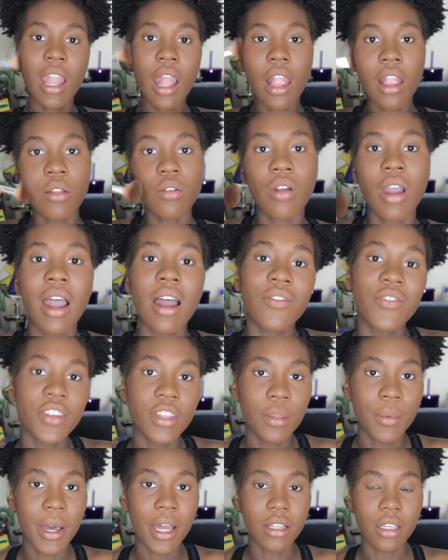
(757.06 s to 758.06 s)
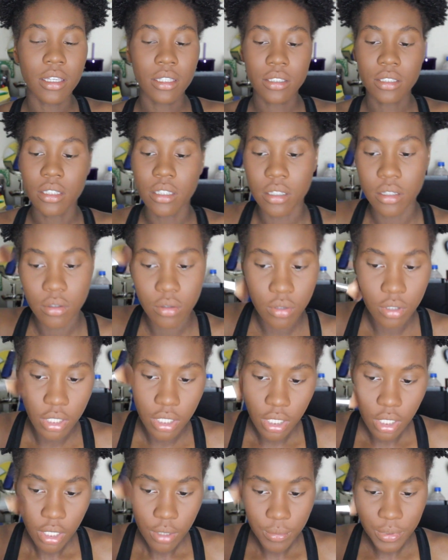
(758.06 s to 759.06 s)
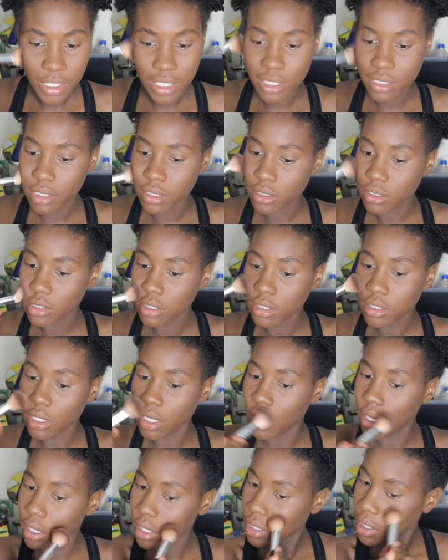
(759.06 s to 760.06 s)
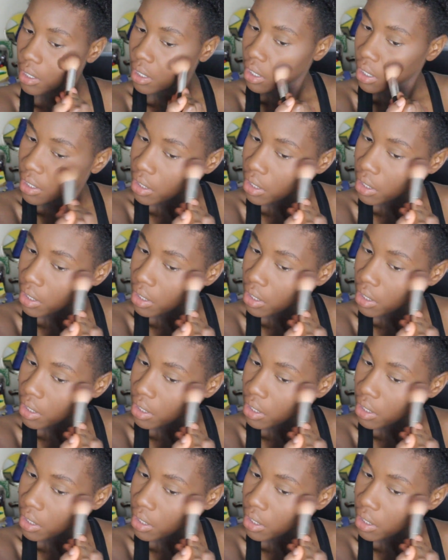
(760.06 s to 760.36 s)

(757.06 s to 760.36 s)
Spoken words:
I don't know how I feel about it still. Because it's just like,